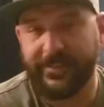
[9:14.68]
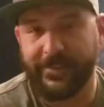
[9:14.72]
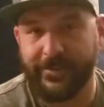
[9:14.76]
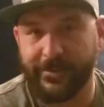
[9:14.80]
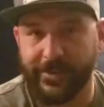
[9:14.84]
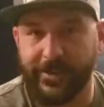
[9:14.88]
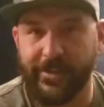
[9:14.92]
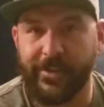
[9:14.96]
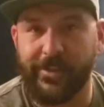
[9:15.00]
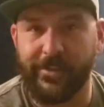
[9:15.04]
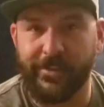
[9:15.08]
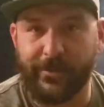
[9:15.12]

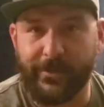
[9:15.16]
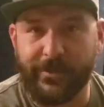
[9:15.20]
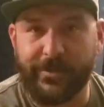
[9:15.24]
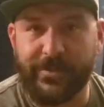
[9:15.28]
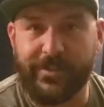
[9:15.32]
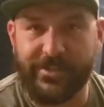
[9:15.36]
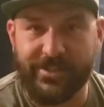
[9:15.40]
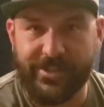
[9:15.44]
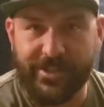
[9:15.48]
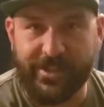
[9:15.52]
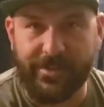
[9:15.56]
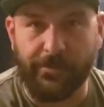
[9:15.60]
you're gonna do
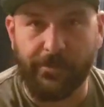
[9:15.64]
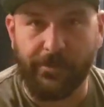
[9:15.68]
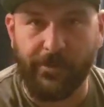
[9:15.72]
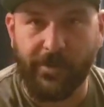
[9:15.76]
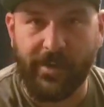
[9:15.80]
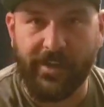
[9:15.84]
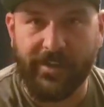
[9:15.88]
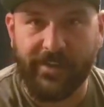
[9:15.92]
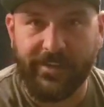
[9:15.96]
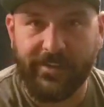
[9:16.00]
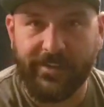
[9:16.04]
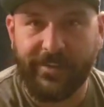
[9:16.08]
it the cheap
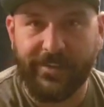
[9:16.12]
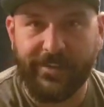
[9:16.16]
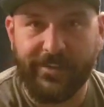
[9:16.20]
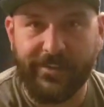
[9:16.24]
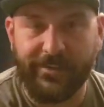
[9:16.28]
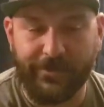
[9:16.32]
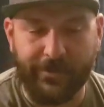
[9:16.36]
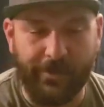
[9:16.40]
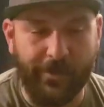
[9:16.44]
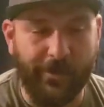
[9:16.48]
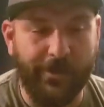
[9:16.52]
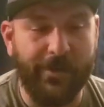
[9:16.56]
way.
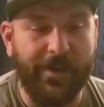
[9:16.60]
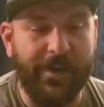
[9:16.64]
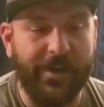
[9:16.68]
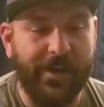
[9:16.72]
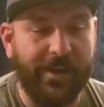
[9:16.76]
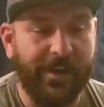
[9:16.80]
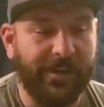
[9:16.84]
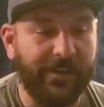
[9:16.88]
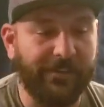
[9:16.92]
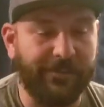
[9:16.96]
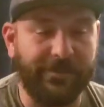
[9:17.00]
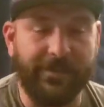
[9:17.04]
So
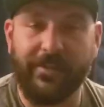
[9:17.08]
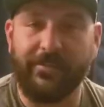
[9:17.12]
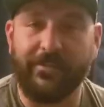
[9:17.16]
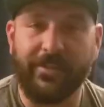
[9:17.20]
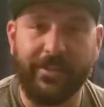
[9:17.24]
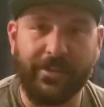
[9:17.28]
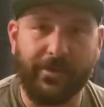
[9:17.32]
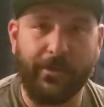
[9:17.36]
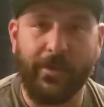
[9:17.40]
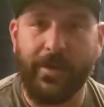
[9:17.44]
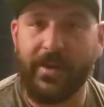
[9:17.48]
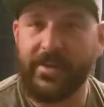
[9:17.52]
if you have
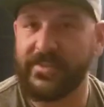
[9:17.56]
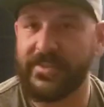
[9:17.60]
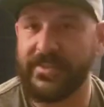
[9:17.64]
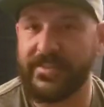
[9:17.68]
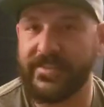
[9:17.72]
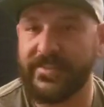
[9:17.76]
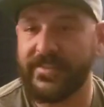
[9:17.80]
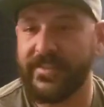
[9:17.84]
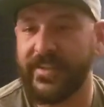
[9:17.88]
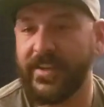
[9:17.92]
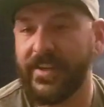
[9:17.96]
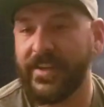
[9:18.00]
any
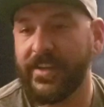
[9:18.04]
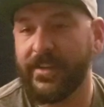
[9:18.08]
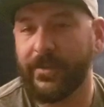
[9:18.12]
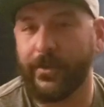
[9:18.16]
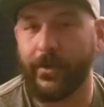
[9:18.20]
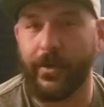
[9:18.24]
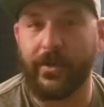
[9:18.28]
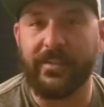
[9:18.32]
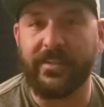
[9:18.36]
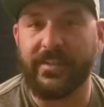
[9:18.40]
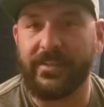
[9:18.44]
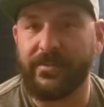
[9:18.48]
questions, go
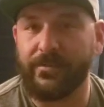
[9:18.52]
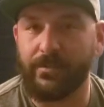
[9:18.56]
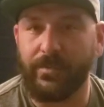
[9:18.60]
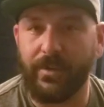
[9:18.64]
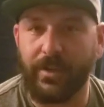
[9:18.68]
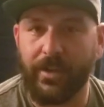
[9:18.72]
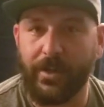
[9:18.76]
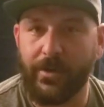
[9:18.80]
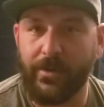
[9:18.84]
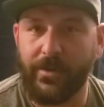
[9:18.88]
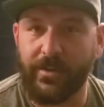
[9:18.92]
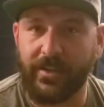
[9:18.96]
ahead and leave them
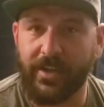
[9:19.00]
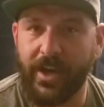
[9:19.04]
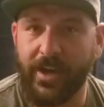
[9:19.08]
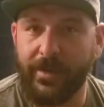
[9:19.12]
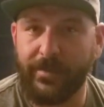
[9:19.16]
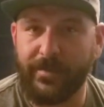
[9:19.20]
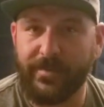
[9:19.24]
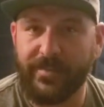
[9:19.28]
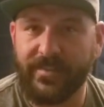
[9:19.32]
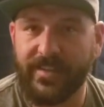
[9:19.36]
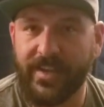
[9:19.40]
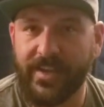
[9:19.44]
below in the
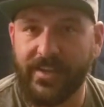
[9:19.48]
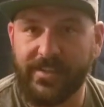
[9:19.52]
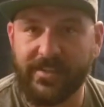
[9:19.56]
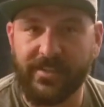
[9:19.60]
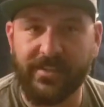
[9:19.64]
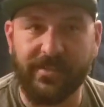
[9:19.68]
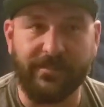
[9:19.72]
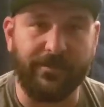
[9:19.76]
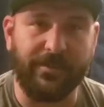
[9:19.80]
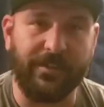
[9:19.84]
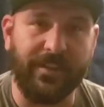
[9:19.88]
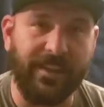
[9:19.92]
comment
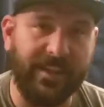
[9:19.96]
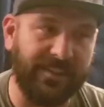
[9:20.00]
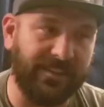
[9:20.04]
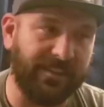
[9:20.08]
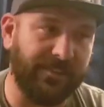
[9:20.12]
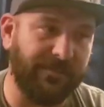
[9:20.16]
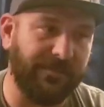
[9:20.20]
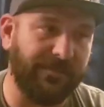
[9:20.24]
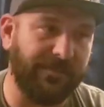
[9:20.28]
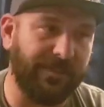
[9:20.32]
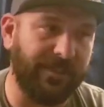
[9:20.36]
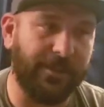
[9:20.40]
section. If you
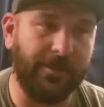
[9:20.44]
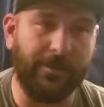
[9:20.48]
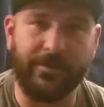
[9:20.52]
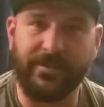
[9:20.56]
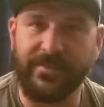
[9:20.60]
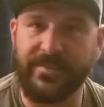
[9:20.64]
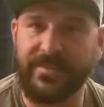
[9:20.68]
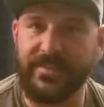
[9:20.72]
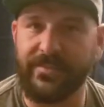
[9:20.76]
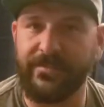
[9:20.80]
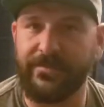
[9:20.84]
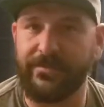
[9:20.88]
liked the video
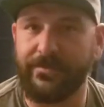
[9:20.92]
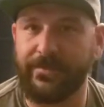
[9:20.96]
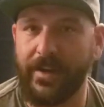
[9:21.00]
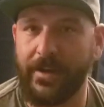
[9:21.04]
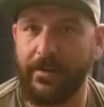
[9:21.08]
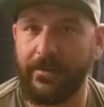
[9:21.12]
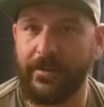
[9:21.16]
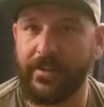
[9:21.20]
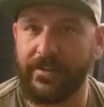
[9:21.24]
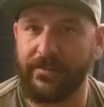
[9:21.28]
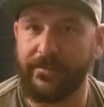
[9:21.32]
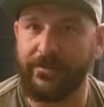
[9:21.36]
and
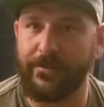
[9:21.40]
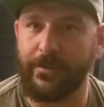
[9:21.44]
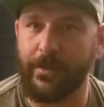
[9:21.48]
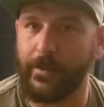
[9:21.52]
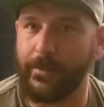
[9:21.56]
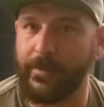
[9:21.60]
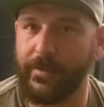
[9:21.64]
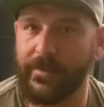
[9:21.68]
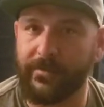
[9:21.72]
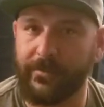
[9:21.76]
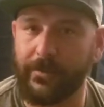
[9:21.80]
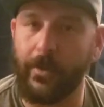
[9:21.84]
found it
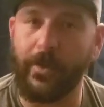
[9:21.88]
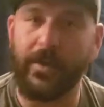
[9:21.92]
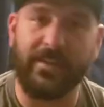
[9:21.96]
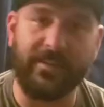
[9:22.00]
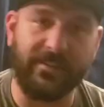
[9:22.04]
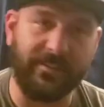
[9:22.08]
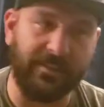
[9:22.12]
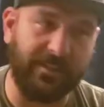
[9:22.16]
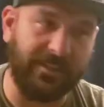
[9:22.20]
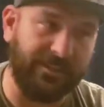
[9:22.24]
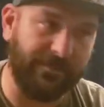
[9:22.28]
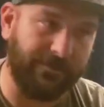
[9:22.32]
informative, go
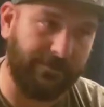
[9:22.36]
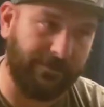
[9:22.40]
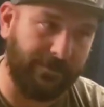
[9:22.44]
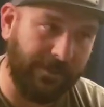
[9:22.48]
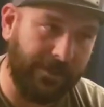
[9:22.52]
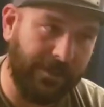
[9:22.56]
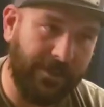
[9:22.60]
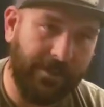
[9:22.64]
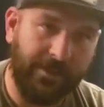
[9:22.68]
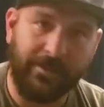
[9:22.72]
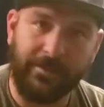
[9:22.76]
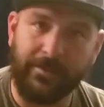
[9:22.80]
ahead and leave,
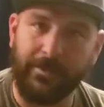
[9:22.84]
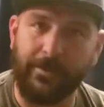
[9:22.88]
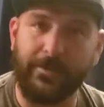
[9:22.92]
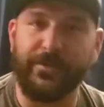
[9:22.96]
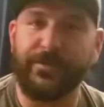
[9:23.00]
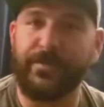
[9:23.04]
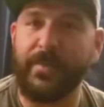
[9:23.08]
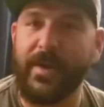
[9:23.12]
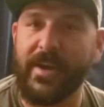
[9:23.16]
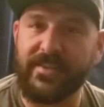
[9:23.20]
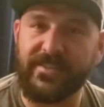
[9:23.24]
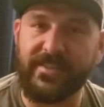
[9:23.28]

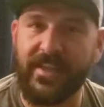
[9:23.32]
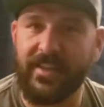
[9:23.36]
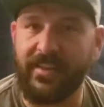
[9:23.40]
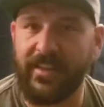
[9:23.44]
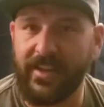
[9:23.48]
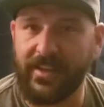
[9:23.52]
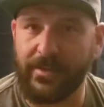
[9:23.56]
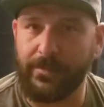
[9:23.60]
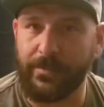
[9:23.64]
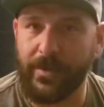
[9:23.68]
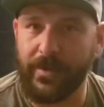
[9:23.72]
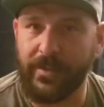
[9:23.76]
smash that
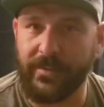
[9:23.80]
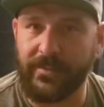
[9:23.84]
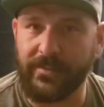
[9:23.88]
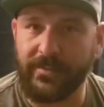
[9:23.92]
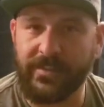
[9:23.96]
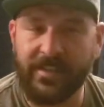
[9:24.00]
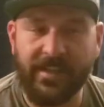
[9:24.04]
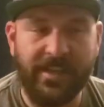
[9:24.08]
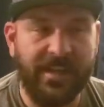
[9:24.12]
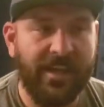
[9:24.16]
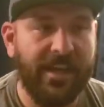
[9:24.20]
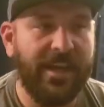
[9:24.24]
like
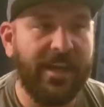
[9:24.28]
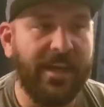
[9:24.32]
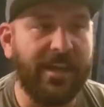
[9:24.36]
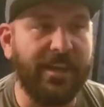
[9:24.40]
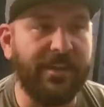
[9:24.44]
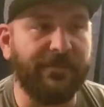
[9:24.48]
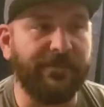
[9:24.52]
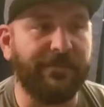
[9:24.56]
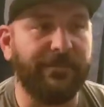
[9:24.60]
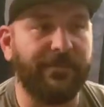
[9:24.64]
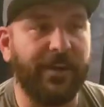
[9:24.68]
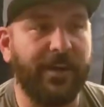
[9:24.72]
button.
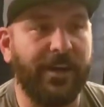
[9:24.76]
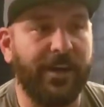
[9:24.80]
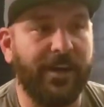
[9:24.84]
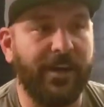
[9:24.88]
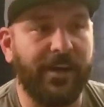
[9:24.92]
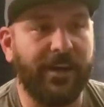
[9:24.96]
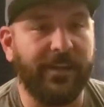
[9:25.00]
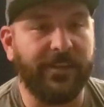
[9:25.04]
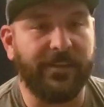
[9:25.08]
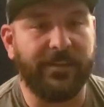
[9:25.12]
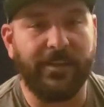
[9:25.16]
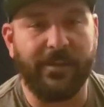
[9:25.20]

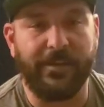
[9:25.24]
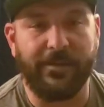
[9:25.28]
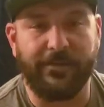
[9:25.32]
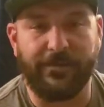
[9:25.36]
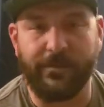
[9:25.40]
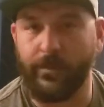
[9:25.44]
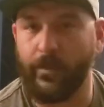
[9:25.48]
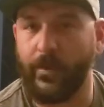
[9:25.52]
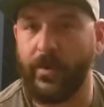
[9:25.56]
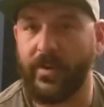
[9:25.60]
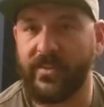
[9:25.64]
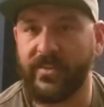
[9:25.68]
If
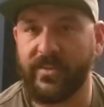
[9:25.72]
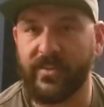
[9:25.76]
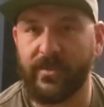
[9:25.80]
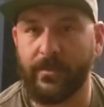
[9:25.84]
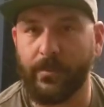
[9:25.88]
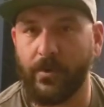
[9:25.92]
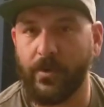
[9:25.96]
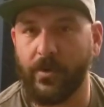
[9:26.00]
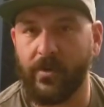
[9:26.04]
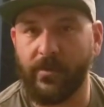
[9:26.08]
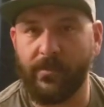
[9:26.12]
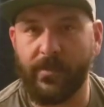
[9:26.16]
you want to see
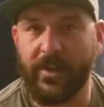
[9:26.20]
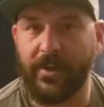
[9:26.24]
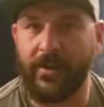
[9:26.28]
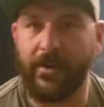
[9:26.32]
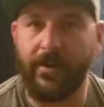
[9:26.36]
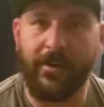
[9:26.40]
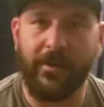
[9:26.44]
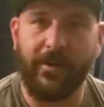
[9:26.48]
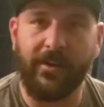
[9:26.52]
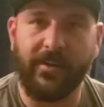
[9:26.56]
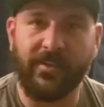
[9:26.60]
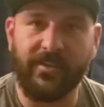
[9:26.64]
more of my
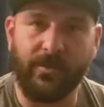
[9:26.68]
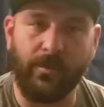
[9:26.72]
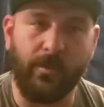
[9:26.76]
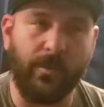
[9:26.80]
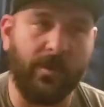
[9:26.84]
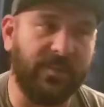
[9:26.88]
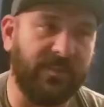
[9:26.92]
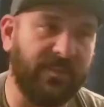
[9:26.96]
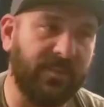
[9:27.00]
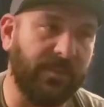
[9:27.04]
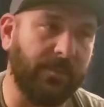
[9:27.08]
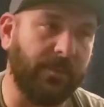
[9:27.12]
cars, and
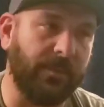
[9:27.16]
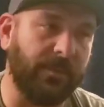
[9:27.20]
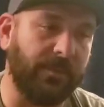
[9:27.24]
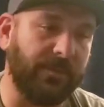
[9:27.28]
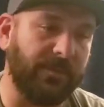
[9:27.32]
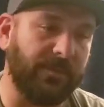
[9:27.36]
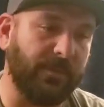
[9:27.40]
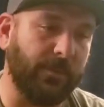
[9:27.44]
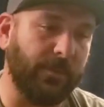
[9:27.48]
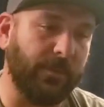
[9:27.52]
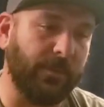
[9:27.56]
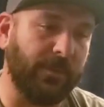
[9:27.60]
want to see me
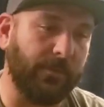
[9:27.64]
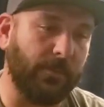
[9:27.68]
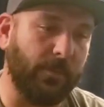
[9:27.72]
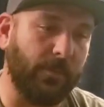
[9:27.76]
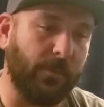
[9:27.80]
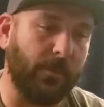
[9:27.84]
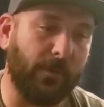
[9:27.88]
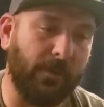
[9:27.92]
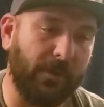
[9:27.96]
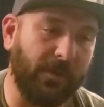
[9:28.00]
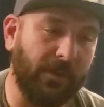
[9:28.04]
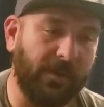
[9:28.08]
doing
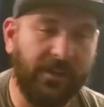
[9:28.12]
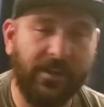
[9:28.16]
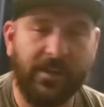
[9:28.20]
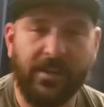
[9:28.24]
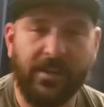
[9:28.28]
more